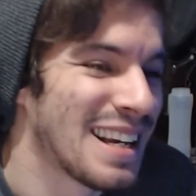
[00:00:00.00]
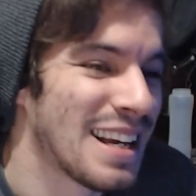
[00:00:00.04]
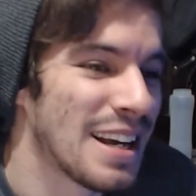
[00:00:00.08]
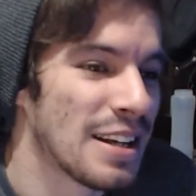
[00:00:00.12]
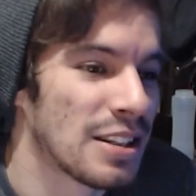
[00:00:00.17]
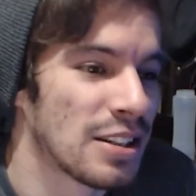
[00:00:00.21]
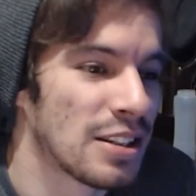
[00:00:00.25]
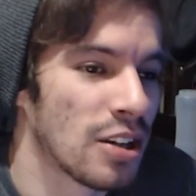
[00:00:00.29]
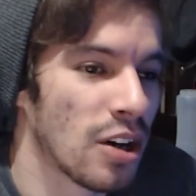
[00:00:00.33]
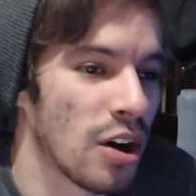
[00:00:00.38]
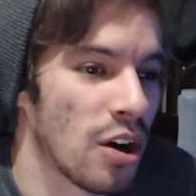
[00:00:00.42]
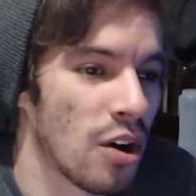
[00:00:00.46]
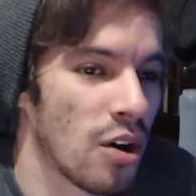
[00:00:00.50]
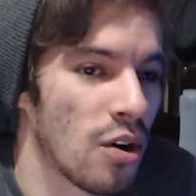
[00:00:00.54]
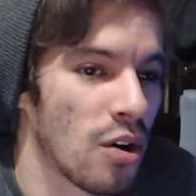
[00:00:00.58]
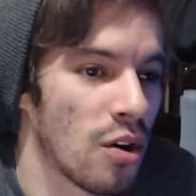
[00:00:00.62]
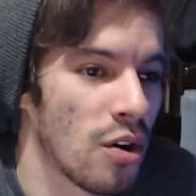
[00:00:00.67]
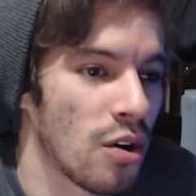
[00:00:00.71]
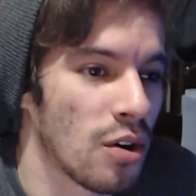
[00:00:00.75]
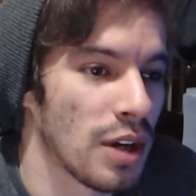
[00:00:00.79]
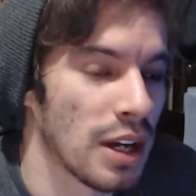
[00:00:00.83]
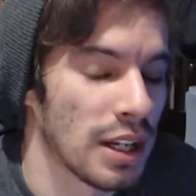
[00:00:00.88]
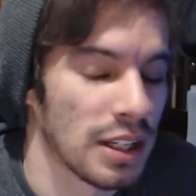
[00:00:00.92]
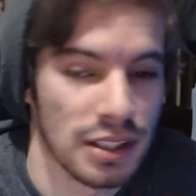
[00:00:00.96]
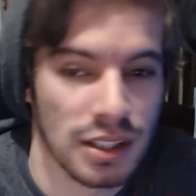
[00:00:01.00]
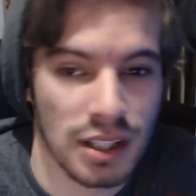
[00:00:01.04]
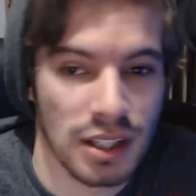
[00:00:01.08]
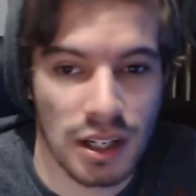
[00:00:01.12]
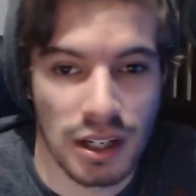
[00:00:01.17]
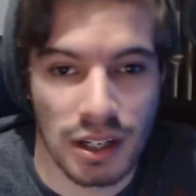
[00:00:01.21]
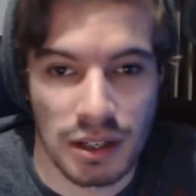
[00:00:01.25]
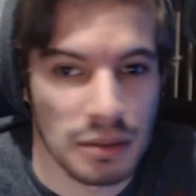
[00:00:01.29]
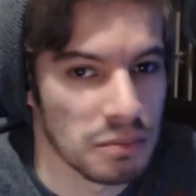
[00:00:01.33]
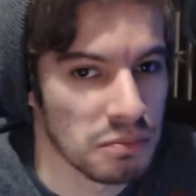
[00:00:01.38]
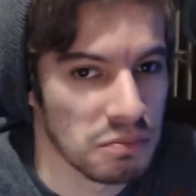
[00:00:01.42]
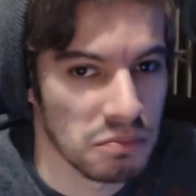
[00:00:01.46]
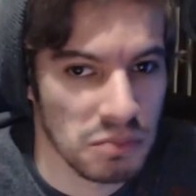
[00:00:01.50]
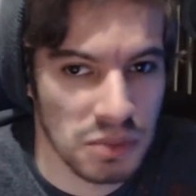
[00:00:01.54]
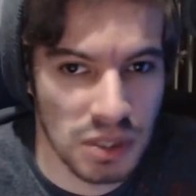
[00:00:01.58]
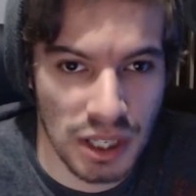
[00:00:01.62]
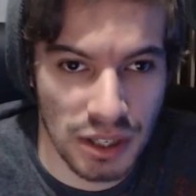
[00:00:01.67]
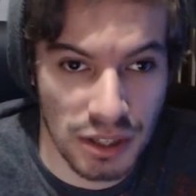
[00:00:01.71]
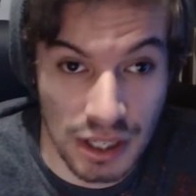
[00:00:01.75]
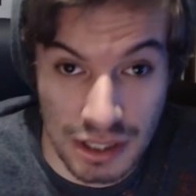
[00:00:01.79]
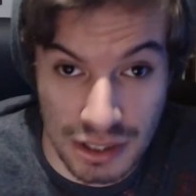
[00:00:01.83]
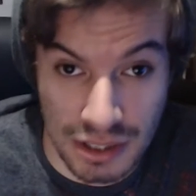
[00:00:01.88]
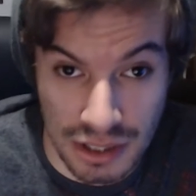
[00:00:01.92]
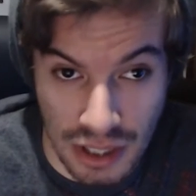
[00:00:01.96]
So yeah, just uh,
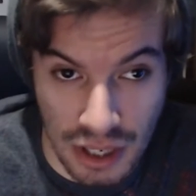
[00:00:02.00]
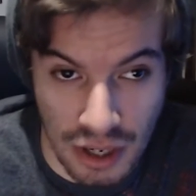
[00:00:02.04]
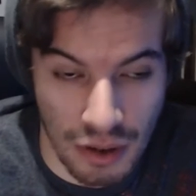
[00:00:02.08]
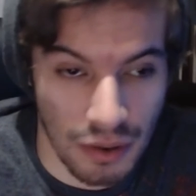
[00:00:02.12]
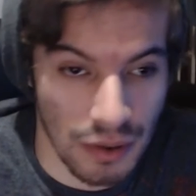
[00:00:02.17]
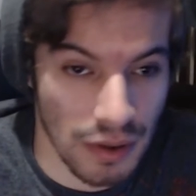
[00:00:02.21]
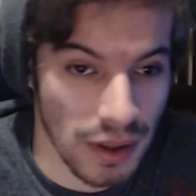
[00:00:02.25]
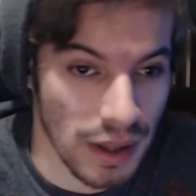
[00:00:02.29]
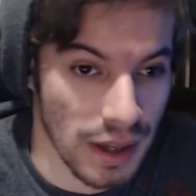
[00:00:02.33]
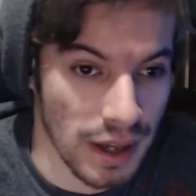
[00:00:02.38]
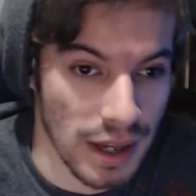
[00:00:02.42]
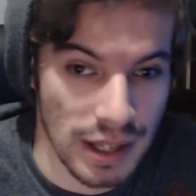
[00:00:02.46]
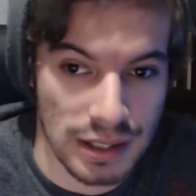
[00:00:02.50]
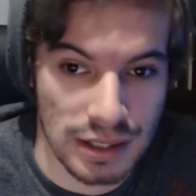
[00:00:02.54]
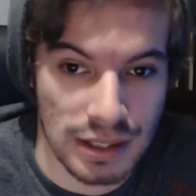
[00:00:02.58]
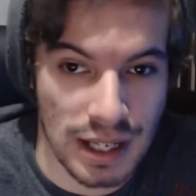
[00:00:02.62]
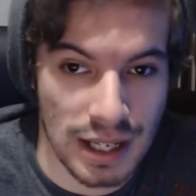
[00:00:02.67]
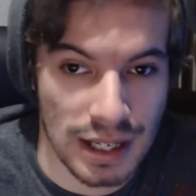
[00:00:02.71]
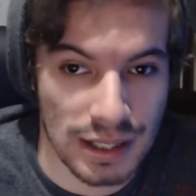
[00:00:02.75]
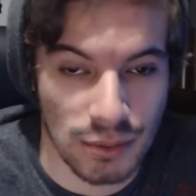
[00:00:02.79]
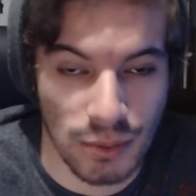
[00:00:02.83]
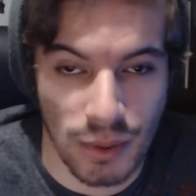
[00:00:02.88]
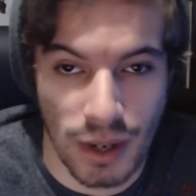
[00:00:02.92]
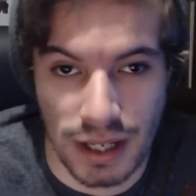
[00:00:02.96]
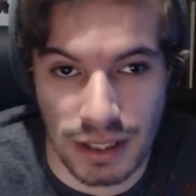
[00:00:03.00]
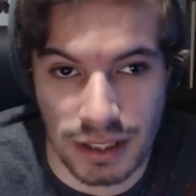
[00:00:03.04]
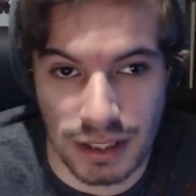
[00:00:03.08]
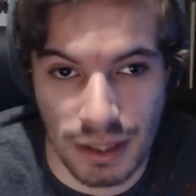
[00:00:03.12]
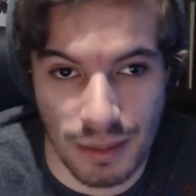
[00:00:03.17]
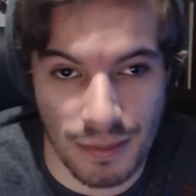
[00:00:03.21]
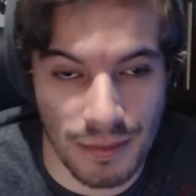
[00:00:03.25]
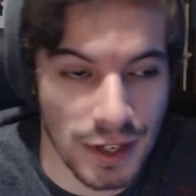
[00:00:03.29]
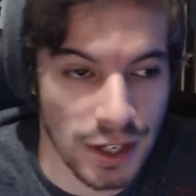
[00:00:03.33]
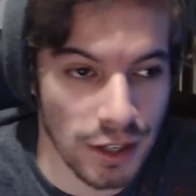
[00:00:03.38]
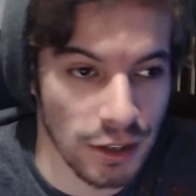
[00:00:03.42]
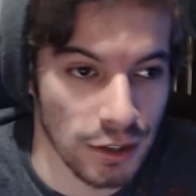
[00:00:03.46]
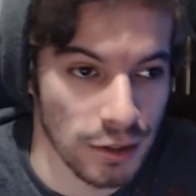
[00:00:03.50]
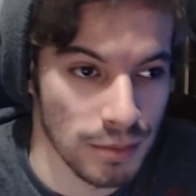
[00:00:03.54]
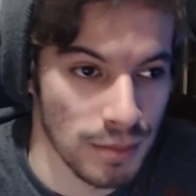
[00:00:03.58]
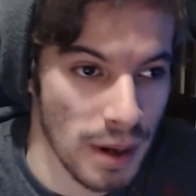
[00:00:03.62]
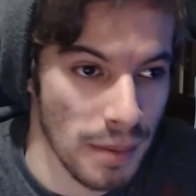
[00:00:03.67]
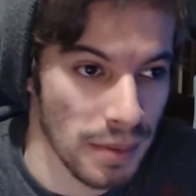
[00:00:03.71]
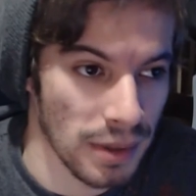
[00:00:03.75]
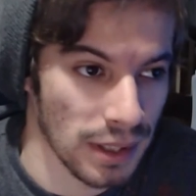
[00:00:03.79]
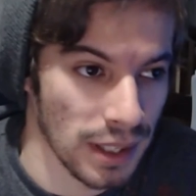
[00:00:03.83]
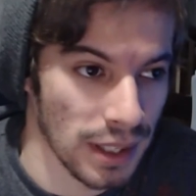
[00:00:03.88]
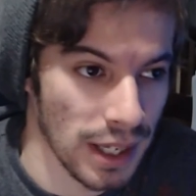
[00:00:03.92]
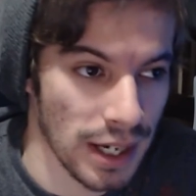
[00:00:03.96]
let you guys know, it's, that's why some videos
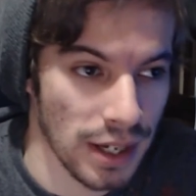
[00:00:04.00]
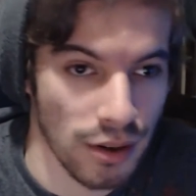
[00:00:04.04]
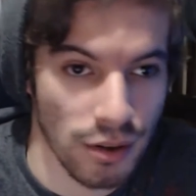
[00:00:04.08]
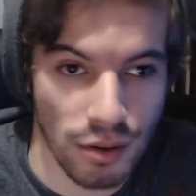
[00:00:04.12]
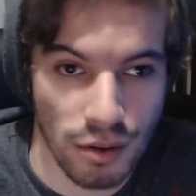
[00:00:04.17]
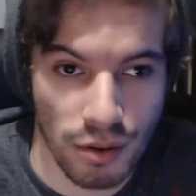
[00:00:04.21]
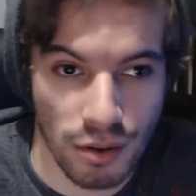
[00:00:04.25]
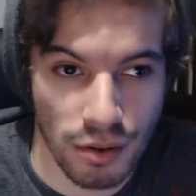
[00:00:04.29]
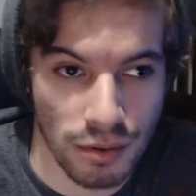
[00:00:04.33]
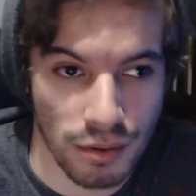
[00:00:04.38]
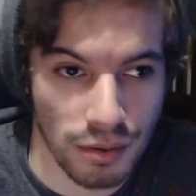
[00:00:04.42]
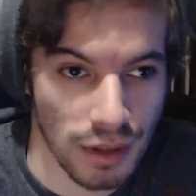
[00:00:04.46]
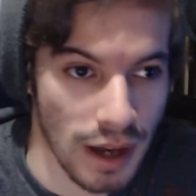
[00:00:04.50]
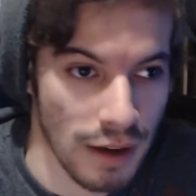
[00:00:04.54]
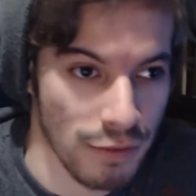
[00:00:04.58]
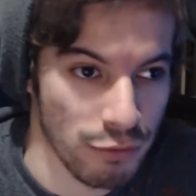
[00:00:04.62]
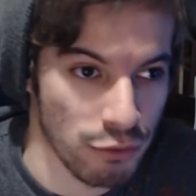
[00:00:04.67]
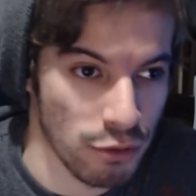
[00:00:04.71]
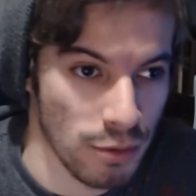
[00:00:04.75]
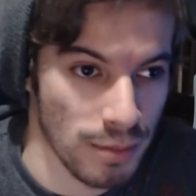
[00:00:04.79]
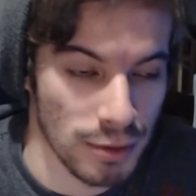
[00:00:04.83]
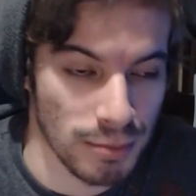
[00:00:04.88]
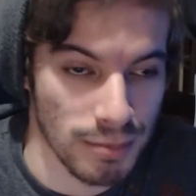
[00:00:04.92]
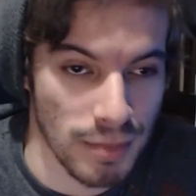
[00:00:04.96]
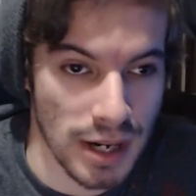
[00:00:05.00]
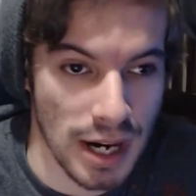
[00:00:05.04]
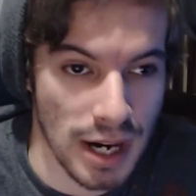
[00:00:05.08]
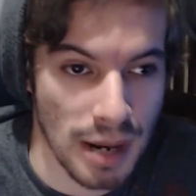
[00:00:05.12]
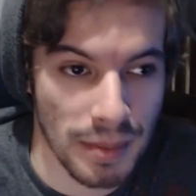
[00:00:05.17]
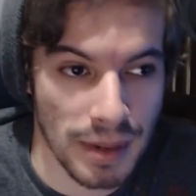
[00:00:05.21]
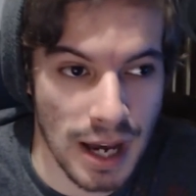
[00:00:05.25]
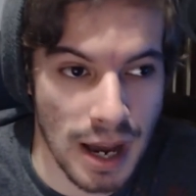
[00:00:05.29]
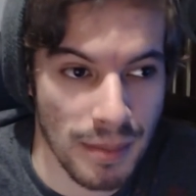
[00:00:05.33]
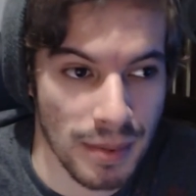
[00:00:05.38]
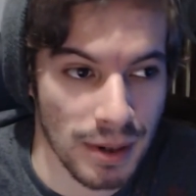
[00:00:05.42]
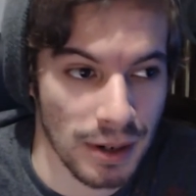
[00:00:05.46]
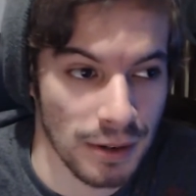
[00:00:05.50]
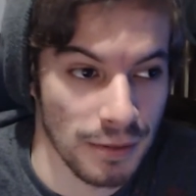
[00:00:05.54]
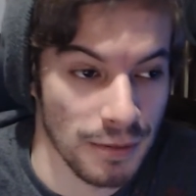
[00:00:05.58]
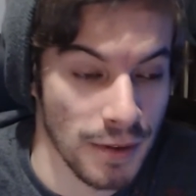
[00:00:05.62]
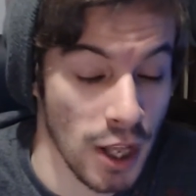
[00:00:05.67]
might be late or live streams might not be happening.